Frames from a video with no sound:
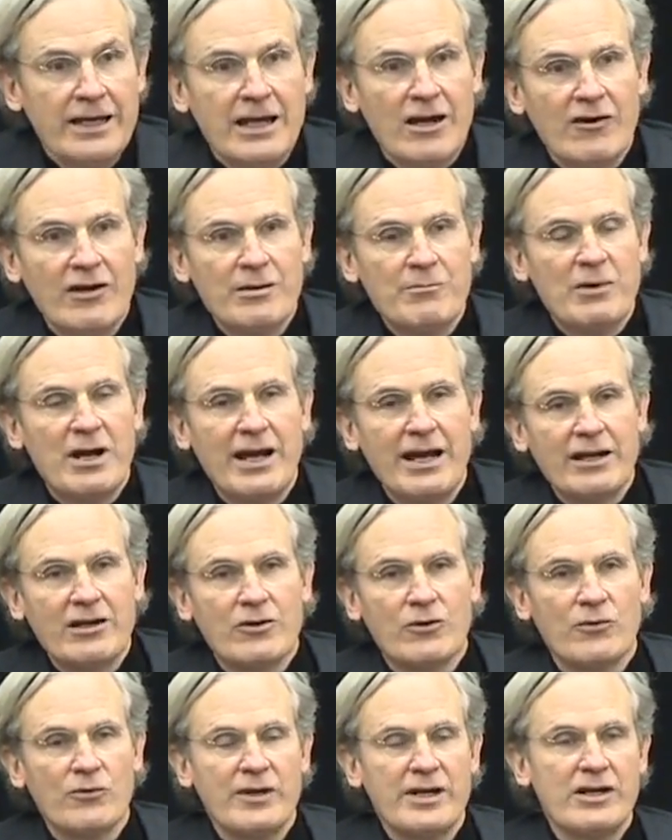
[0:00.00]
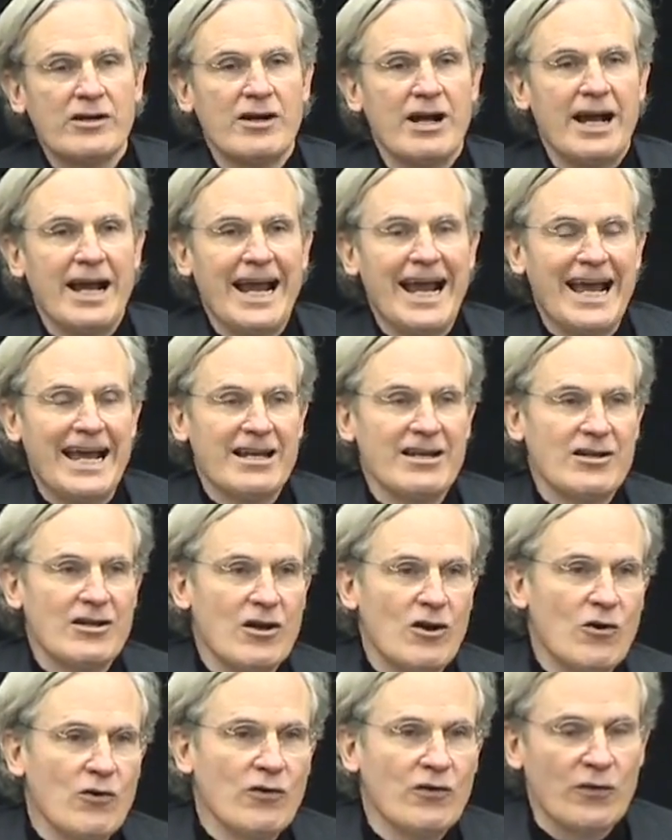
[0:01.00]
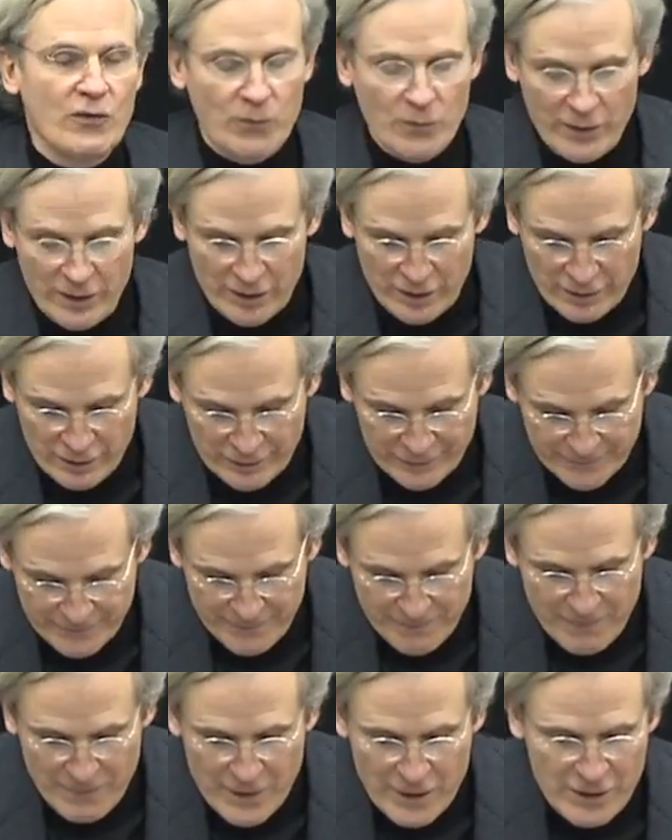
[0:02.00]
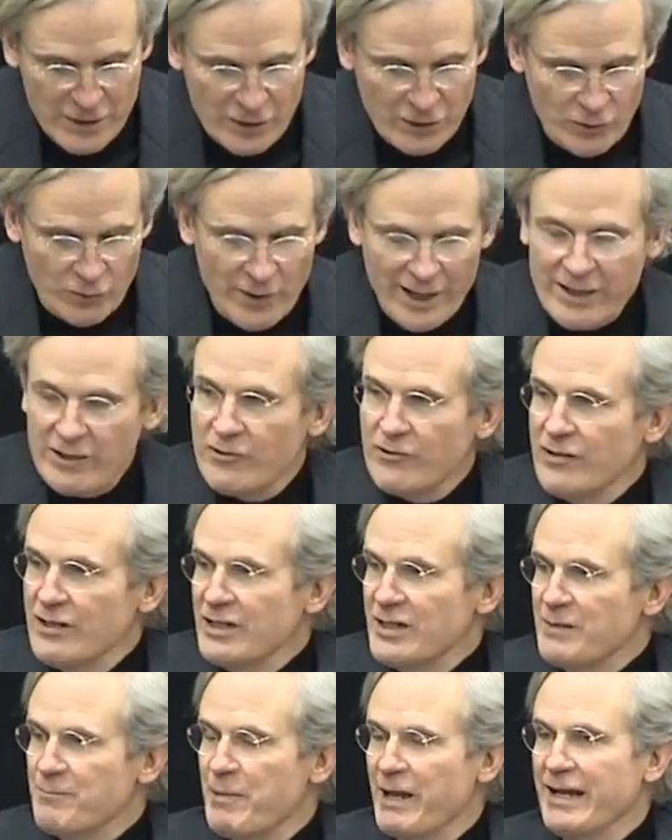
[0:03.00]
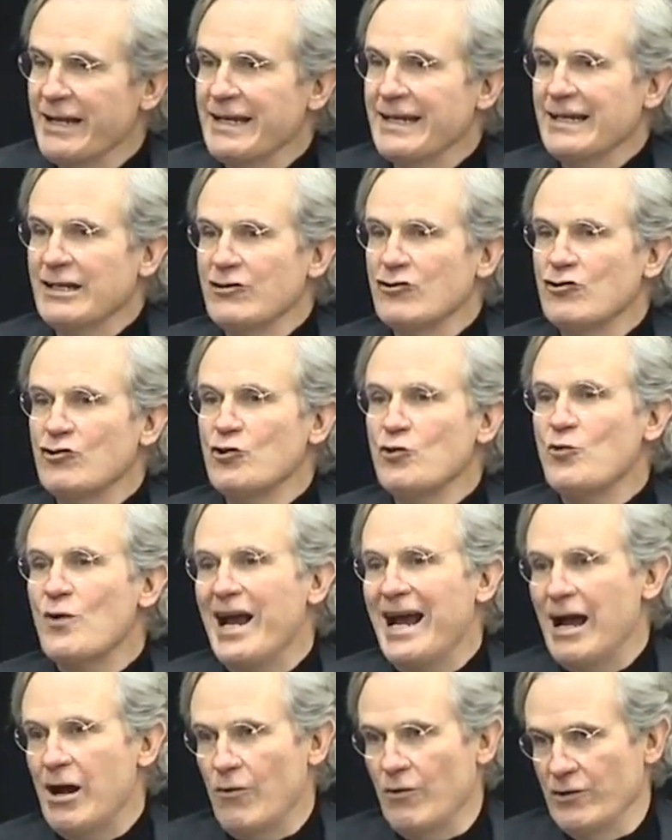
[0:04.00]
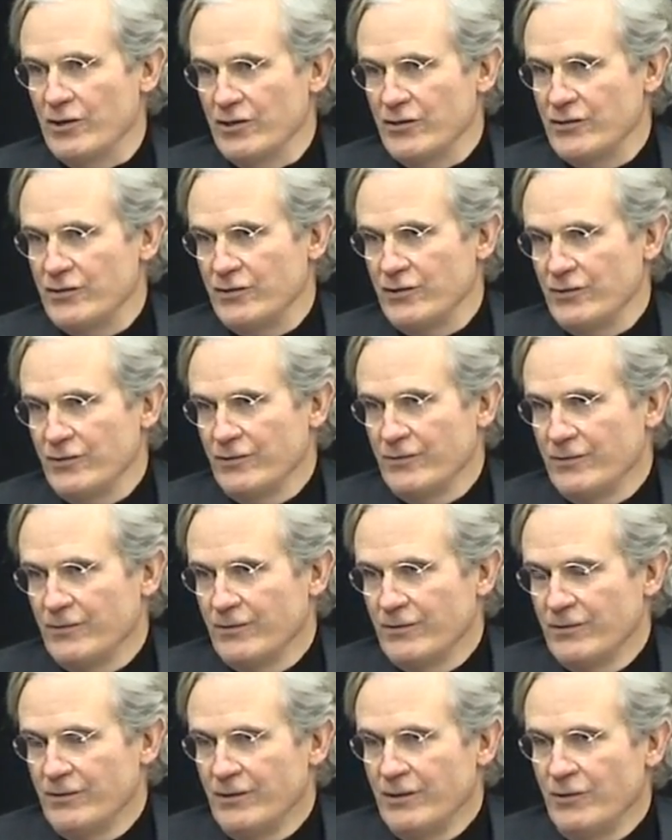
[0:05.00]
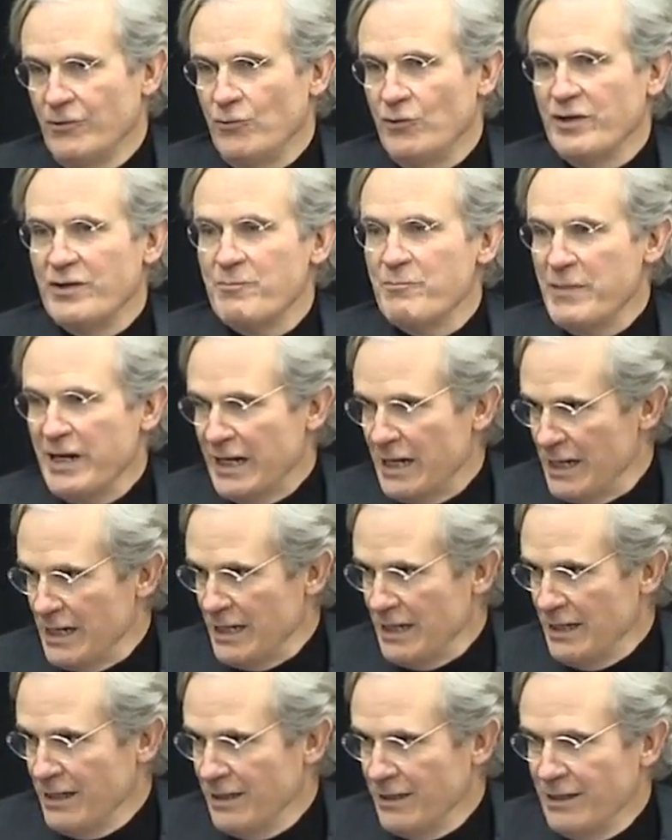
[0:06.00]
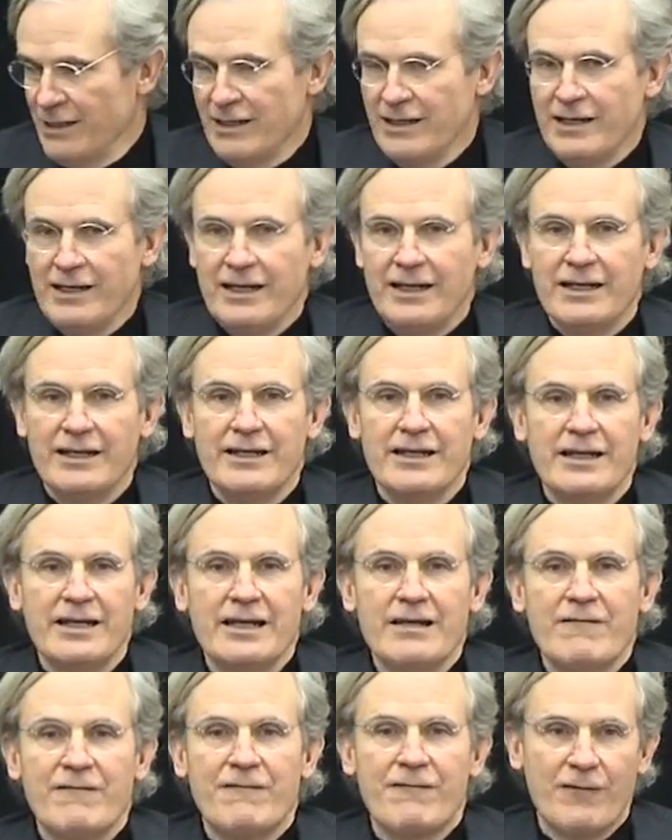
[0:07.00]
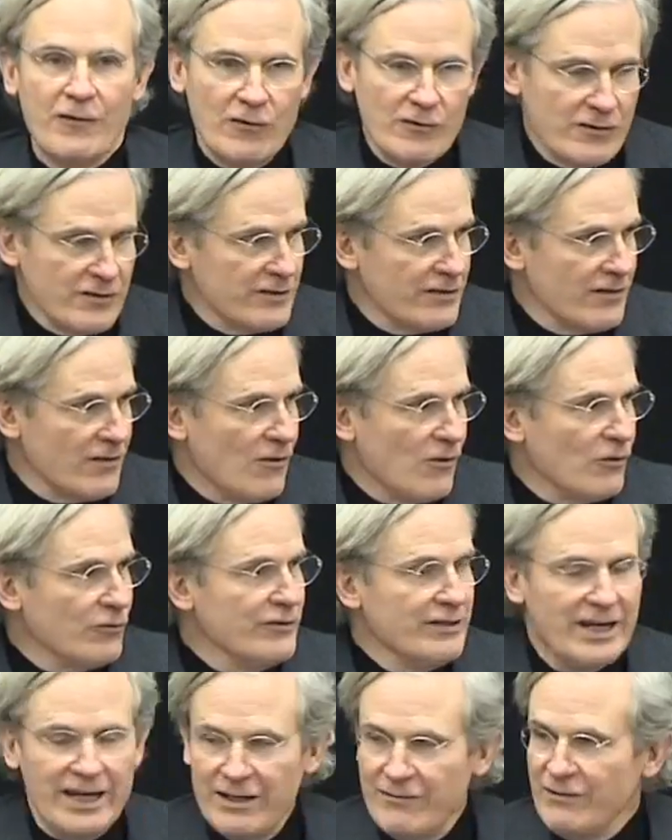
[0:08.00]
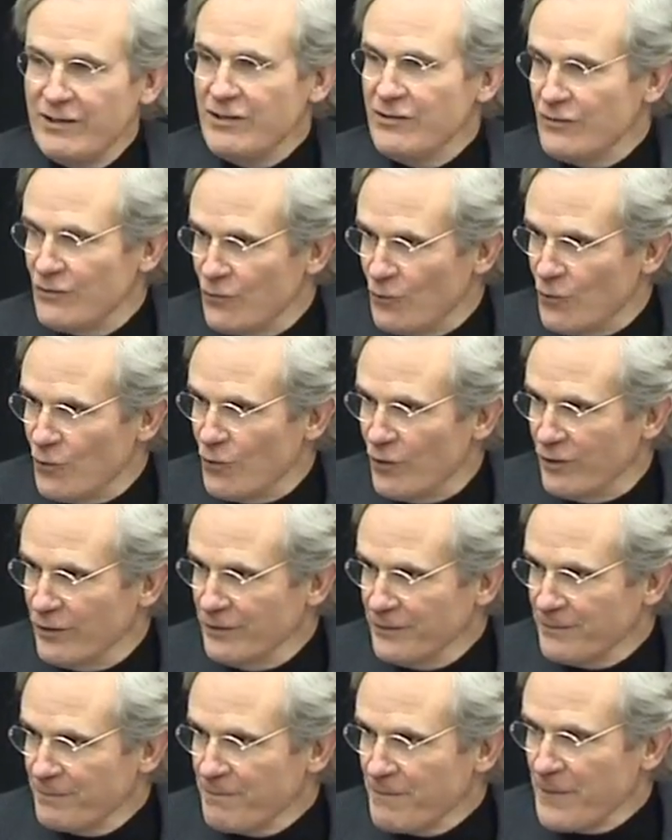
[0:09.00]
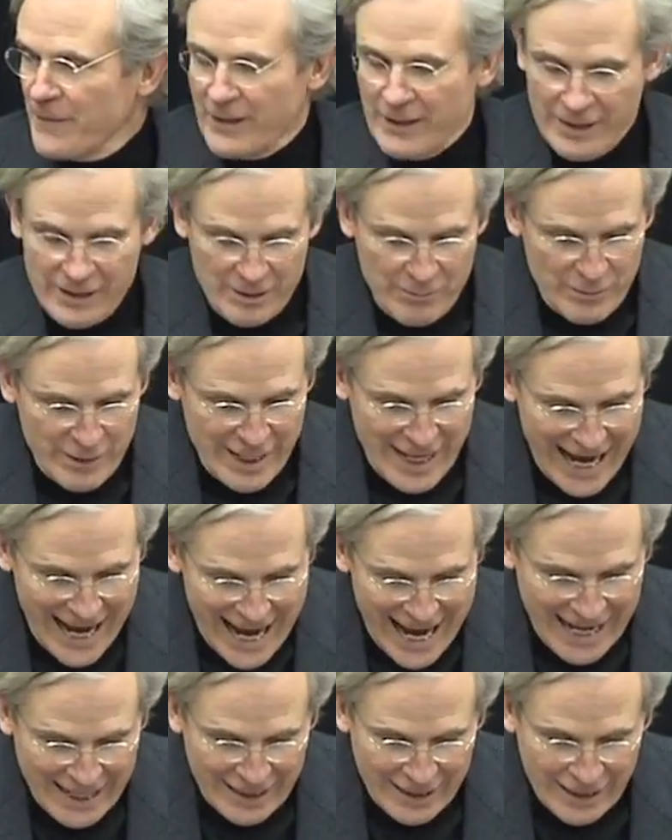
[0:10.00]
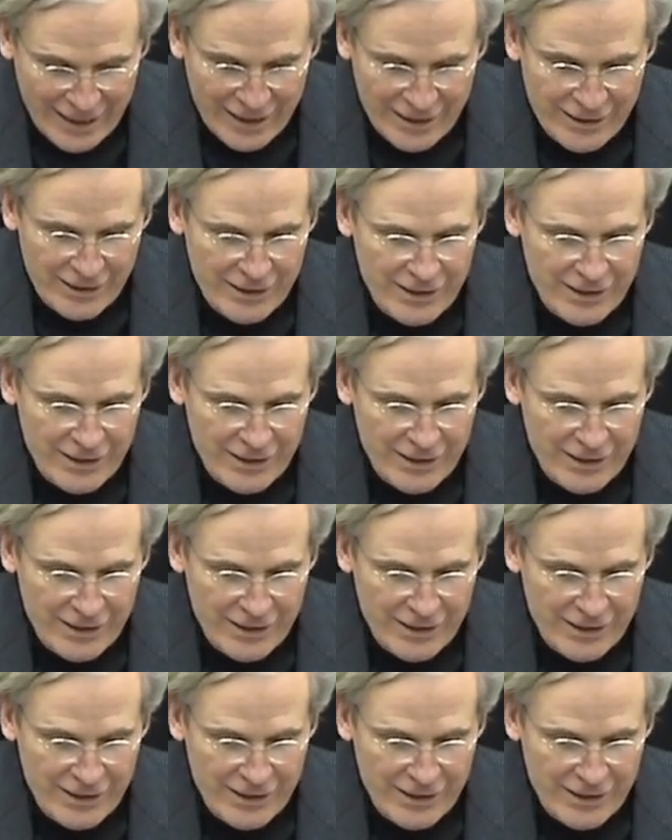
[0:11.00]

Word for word: Now, in my career, I had no thrill greater than spending two hours with Mickey in the first Old Navy store in Manhattan